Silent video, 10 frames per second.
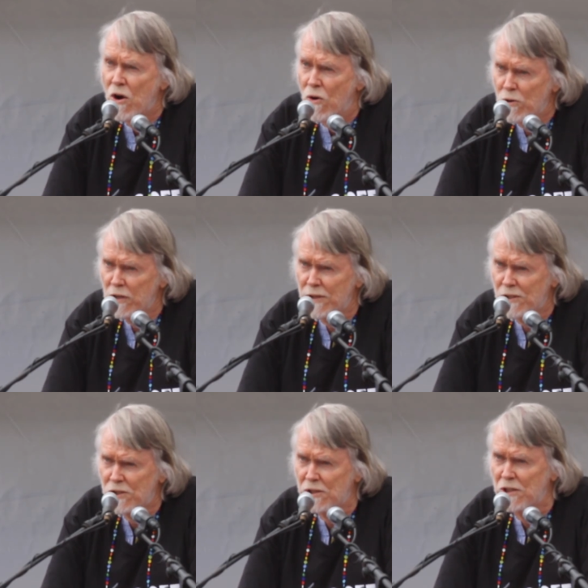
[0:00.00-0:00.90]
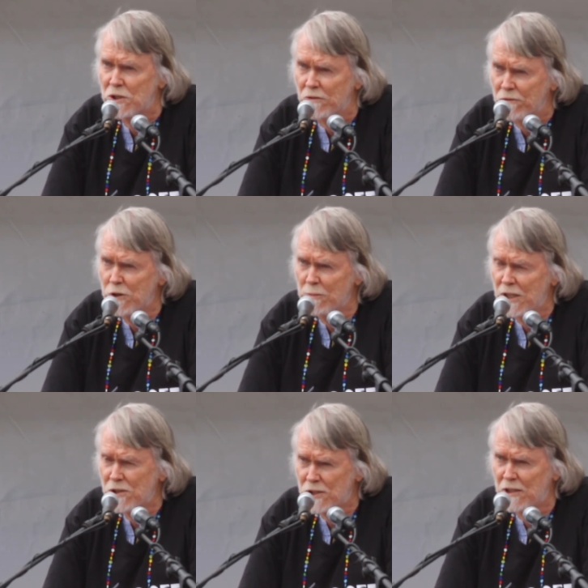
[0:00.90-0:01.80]
All of these things are
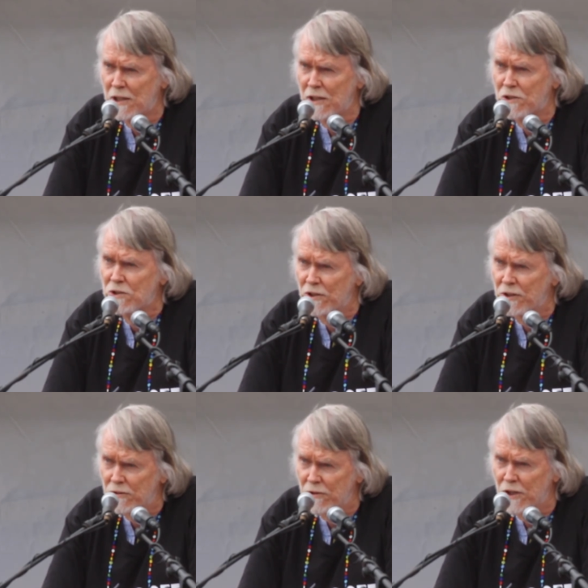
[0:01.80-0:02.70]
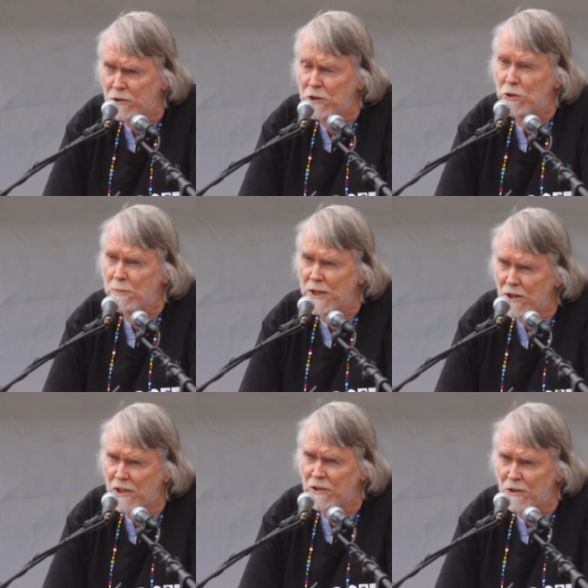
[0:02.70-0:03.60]
firmly setting us on the road to a
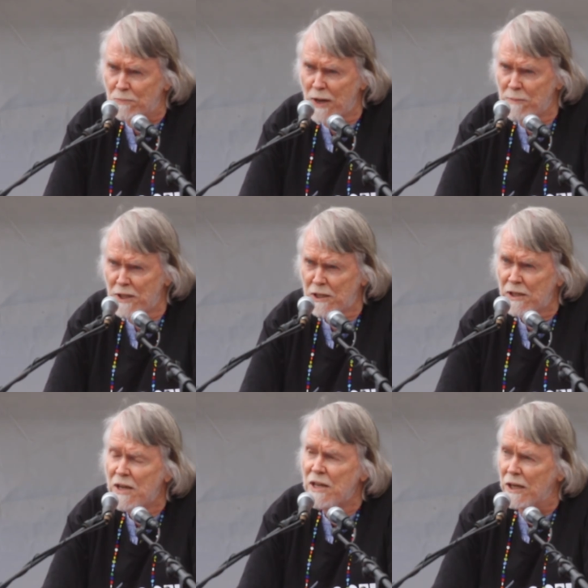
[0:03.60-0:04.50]
banana republic,